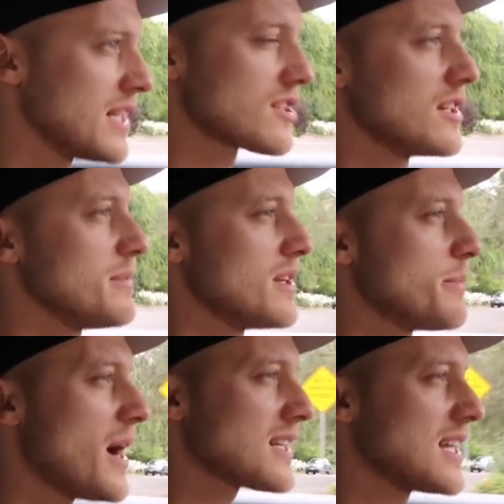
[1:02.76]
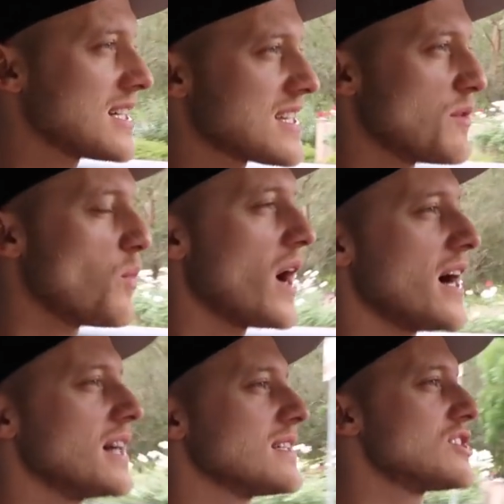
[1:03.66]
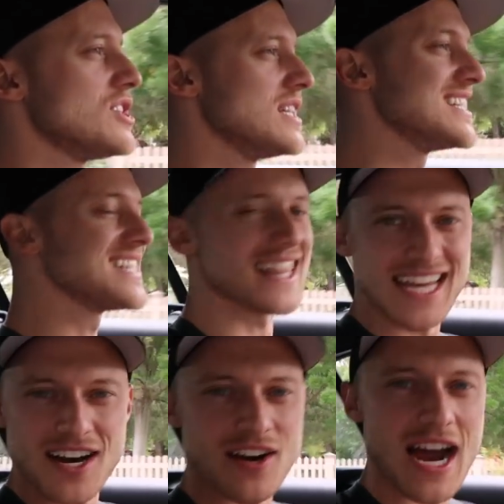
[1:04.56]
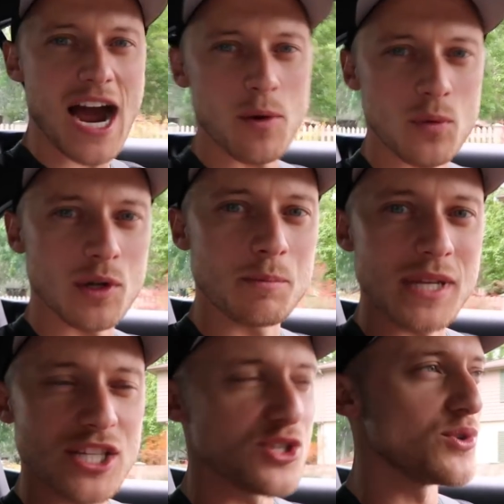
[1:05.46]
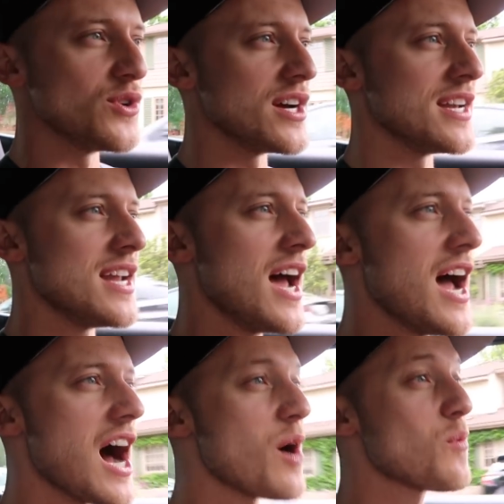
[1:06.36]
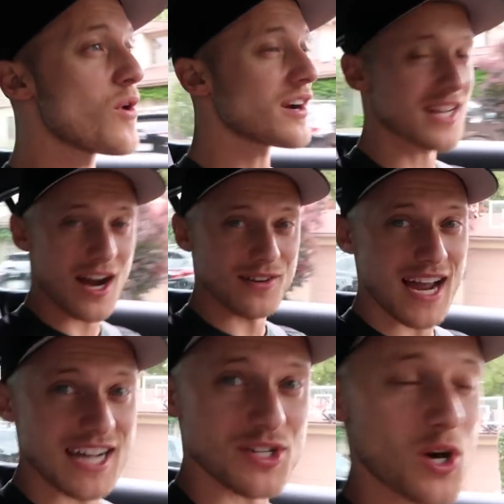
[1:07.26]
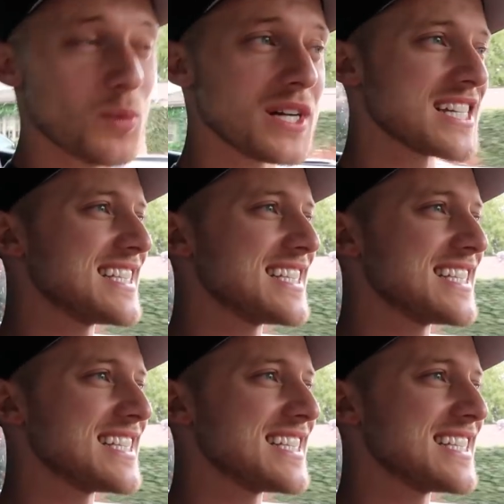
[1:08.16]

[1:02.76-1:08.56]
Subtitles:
Amanda's going to be on the podcast. And while she's there, I will be doing a workout as always.